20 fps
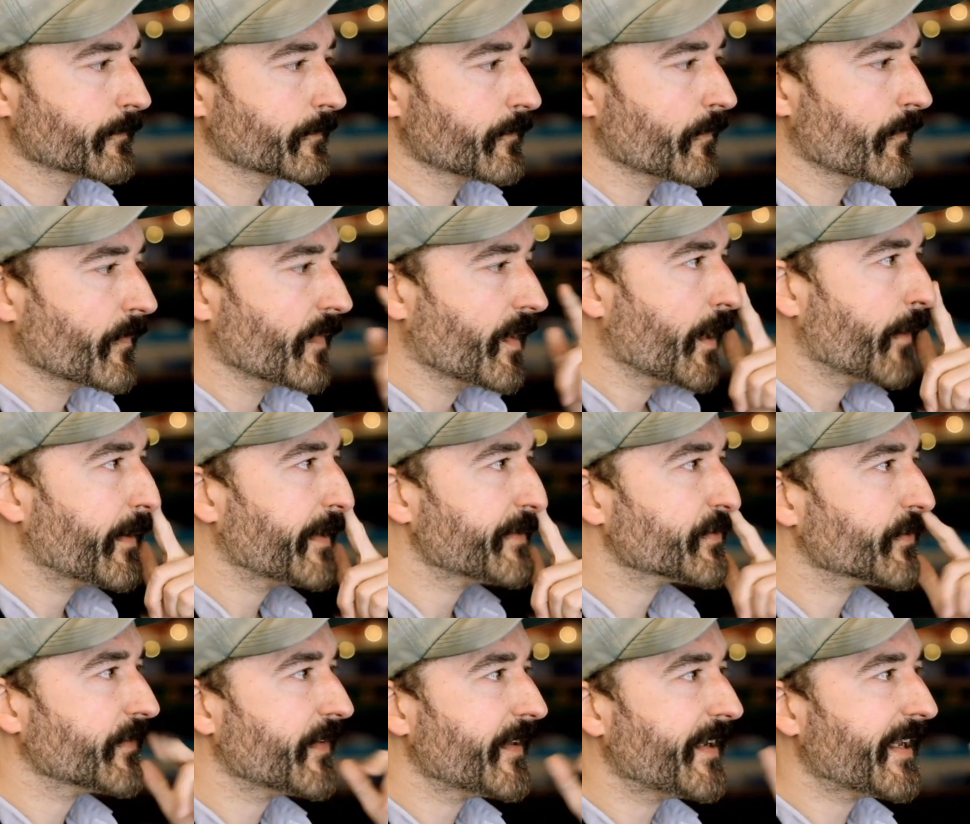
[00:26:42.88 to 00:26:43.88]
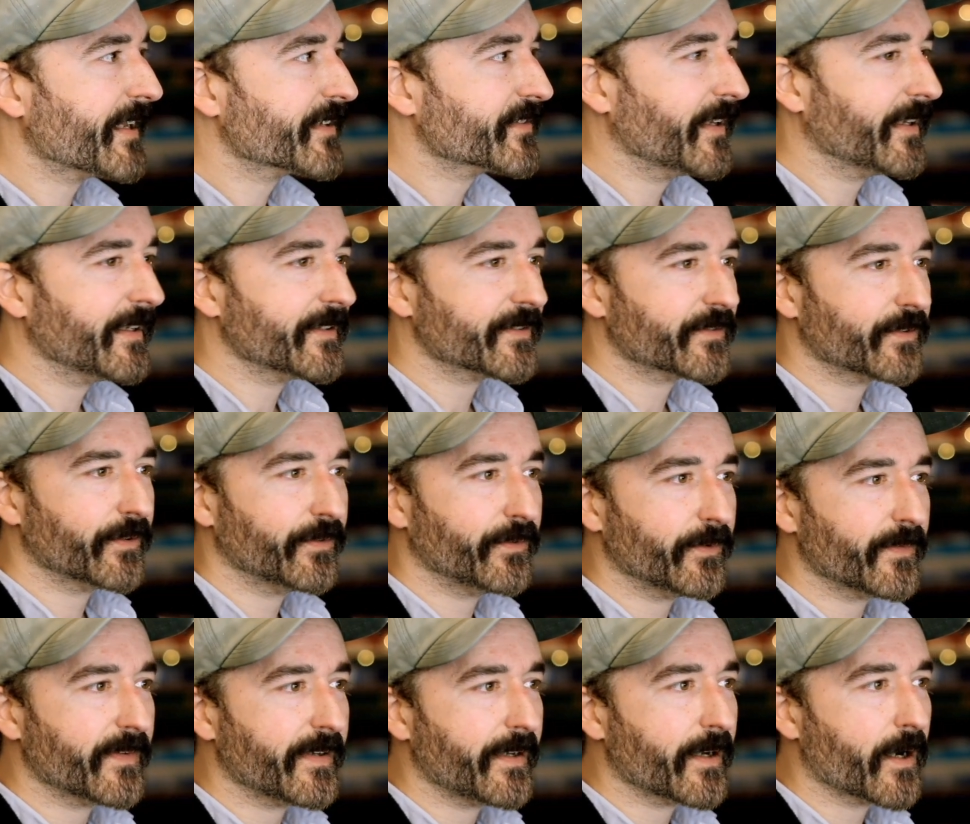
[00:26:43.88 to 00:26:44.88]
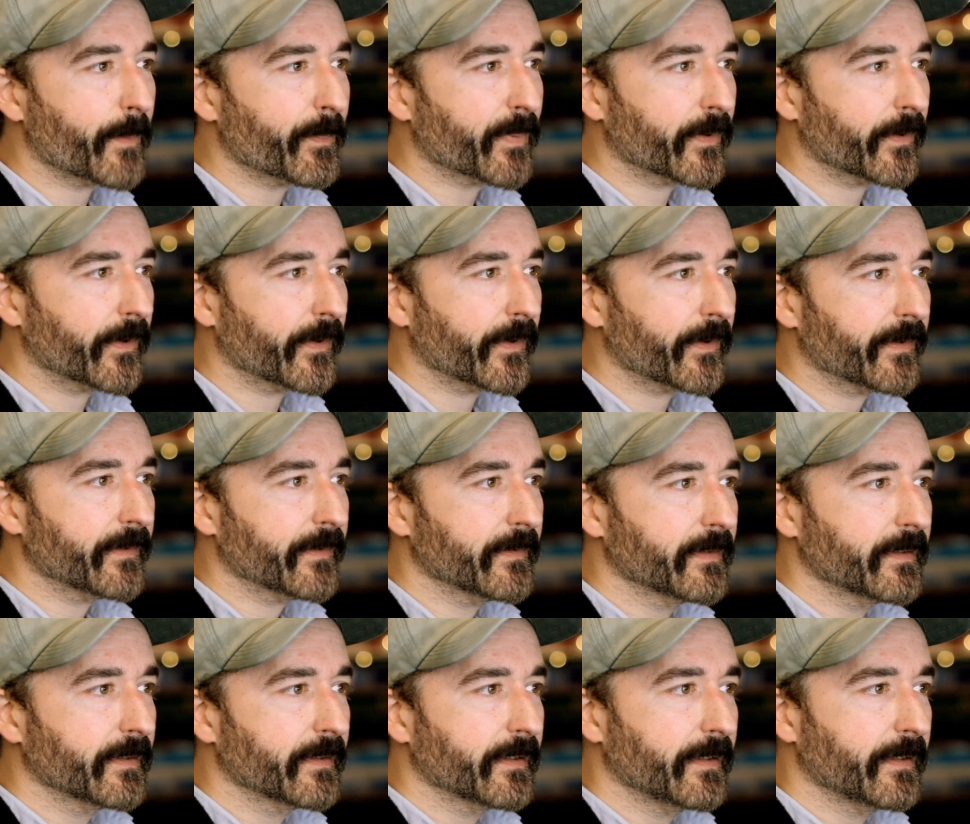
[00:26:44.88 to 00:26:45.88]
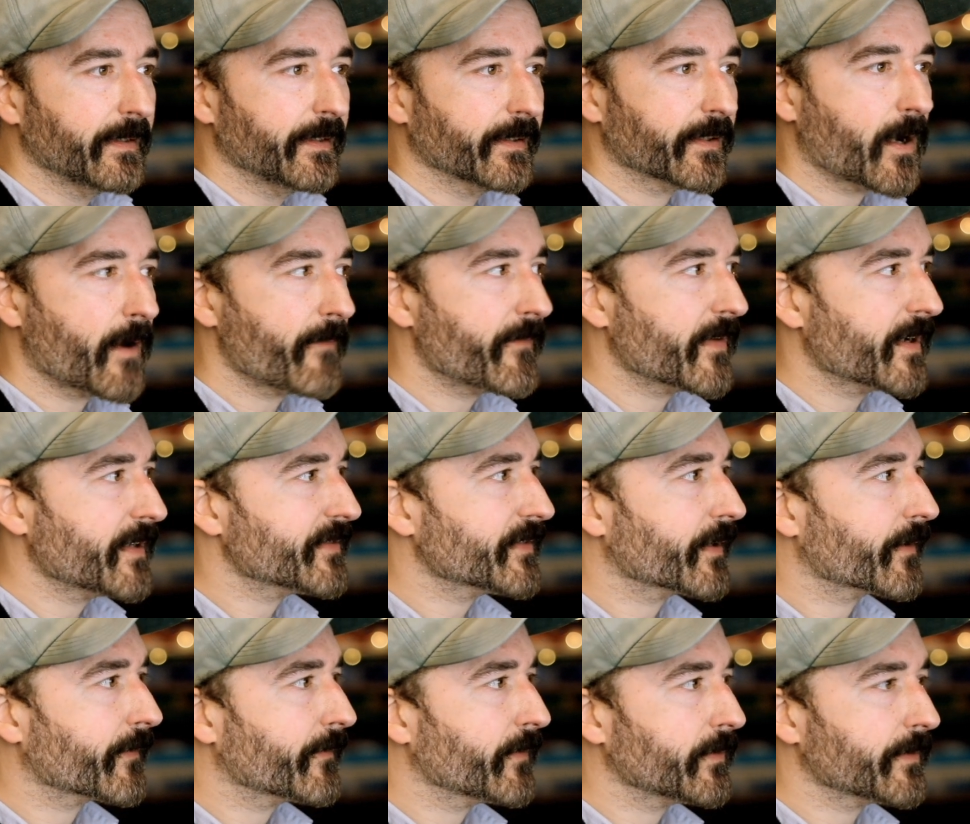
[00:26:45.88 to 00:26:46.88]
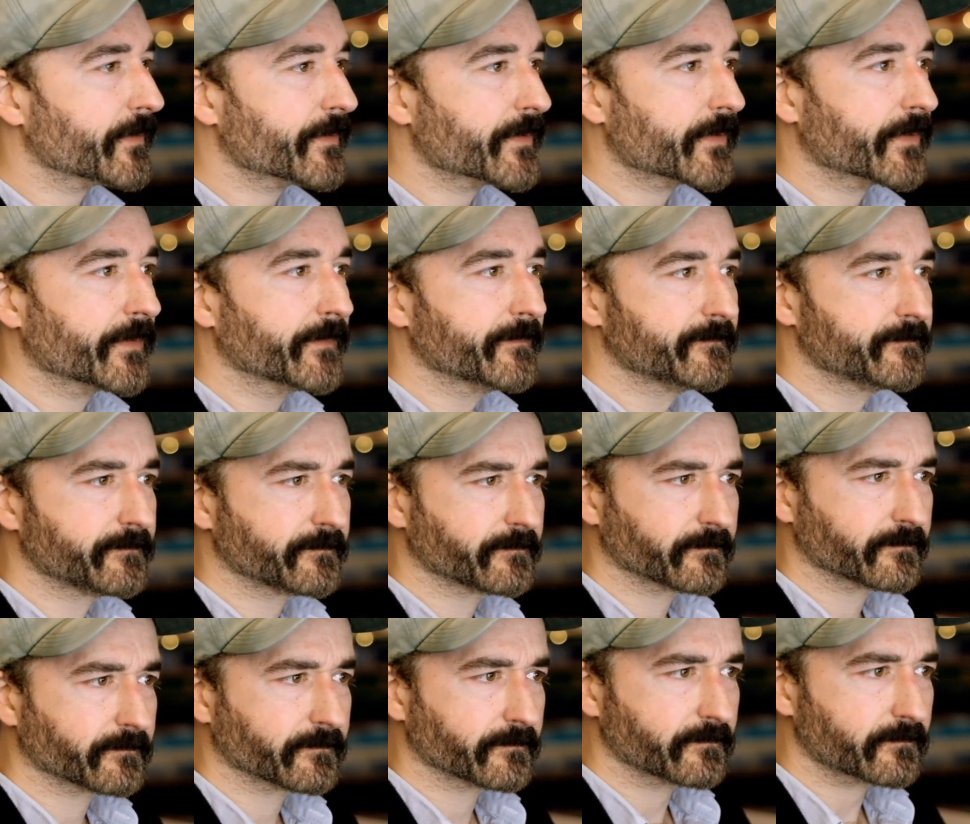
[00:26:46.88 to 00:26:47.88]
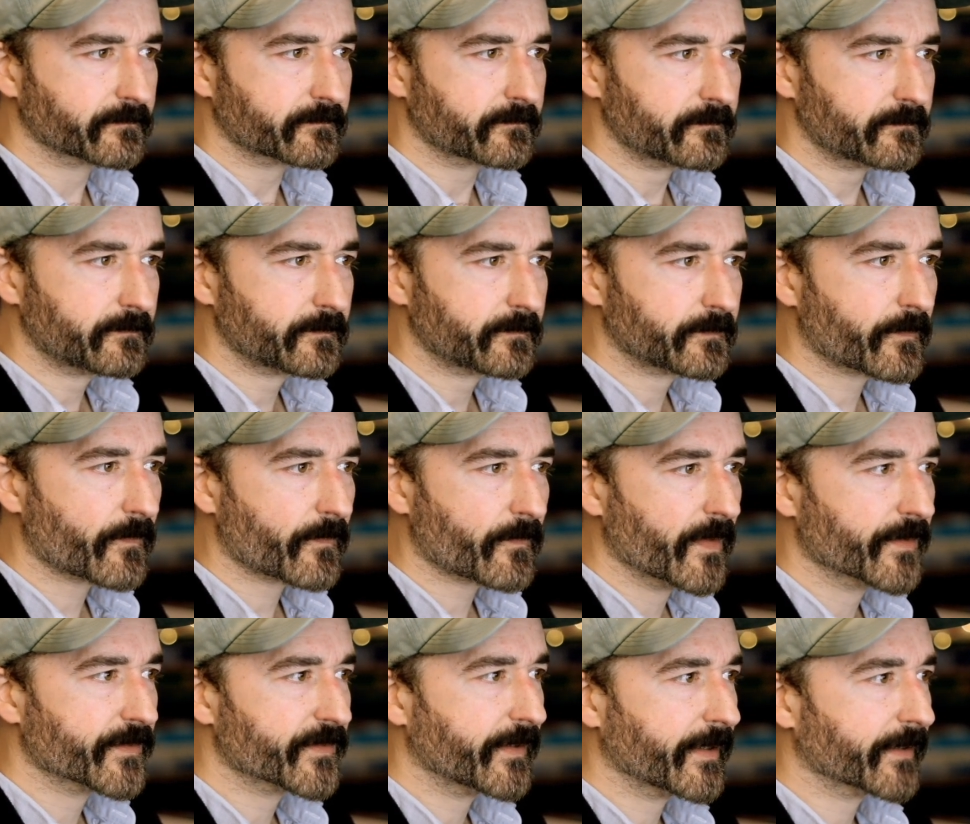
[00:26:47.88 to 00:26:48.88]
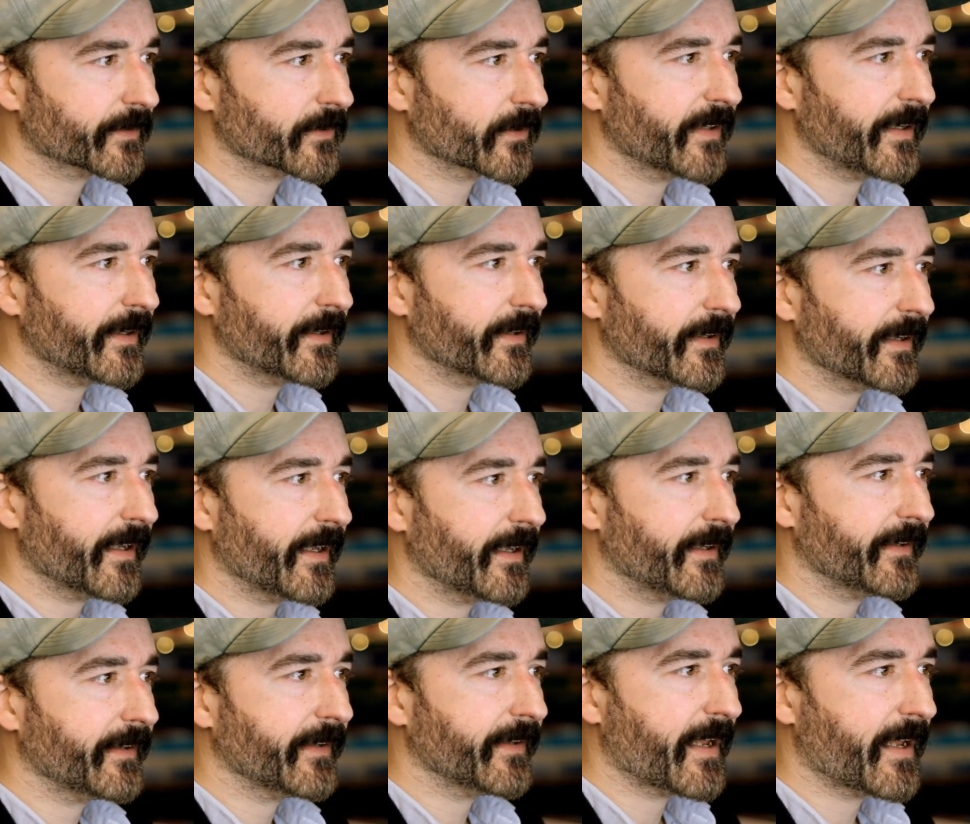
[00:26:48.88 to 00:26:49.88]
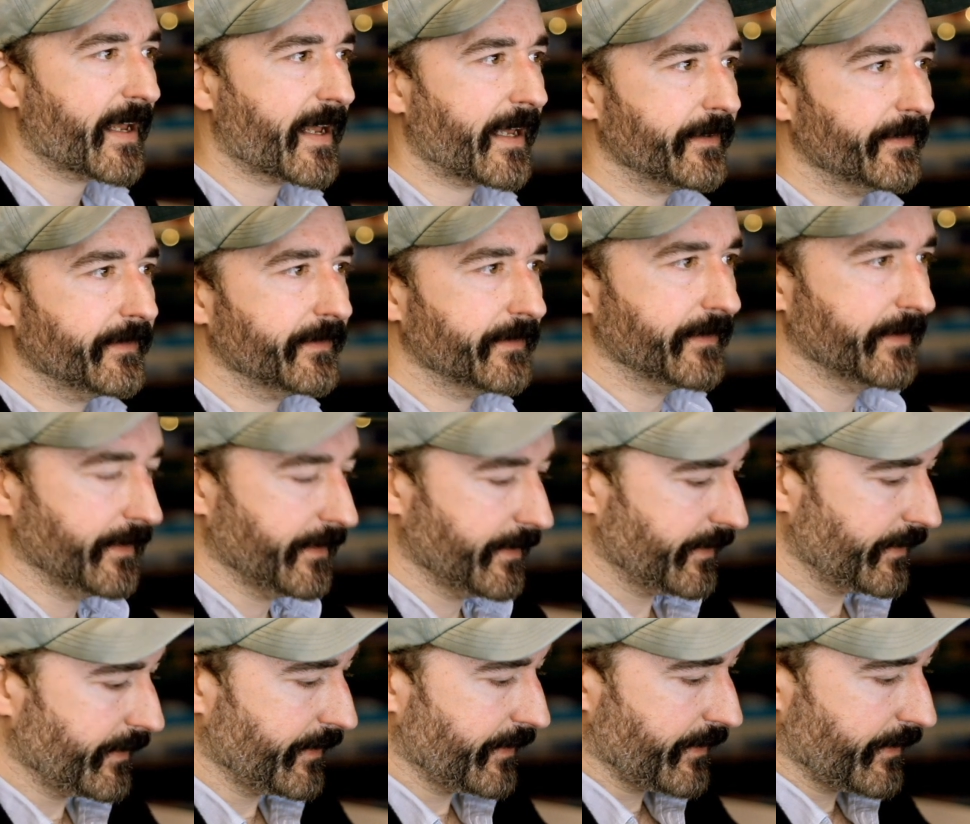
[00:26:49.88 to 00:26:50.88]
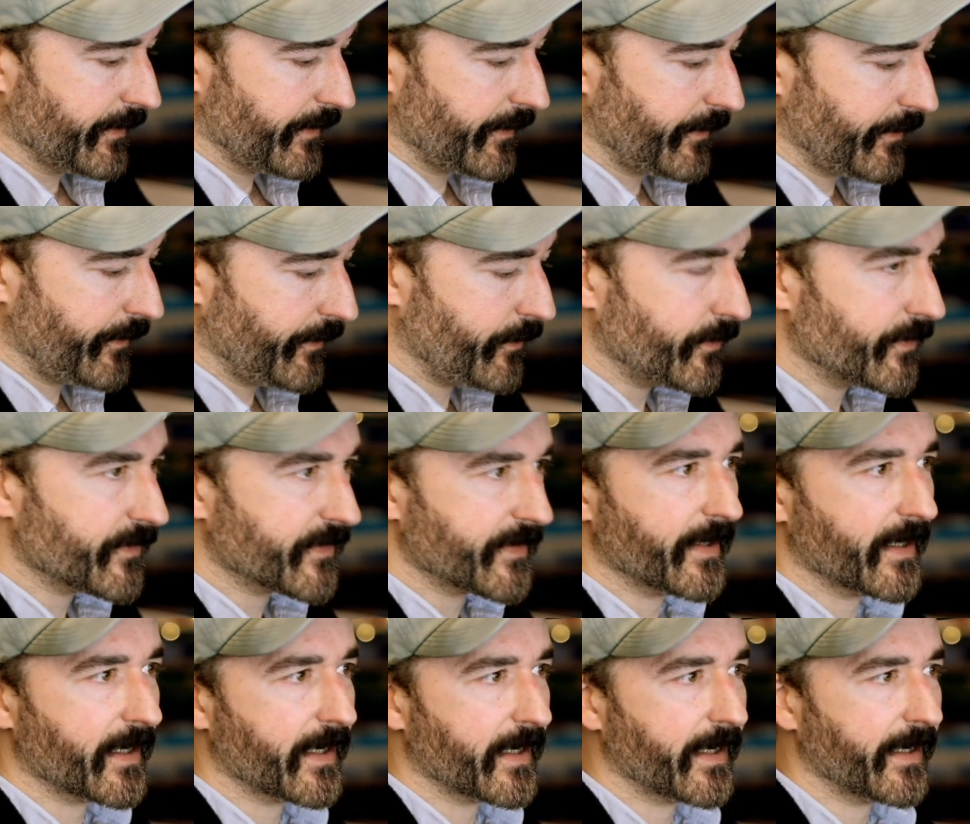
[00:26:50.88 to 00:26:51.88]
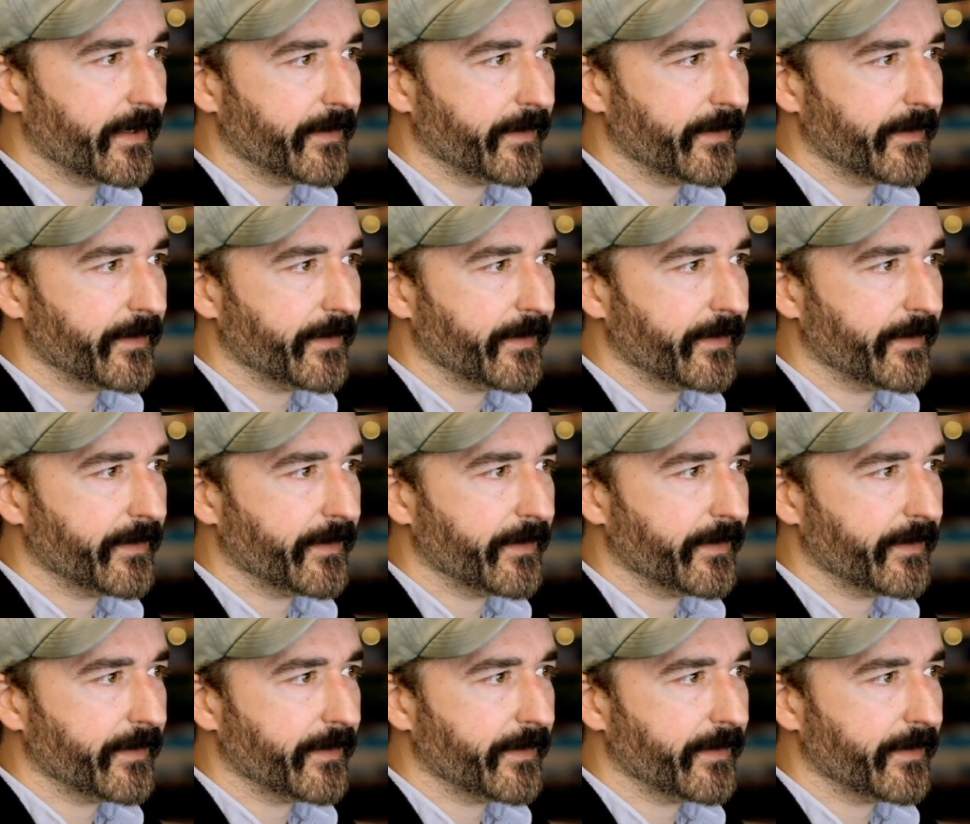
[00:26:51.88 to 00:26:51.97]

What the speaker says: All right, so the next thing is to do the upper confidence intervals. Select our data again, add UCI.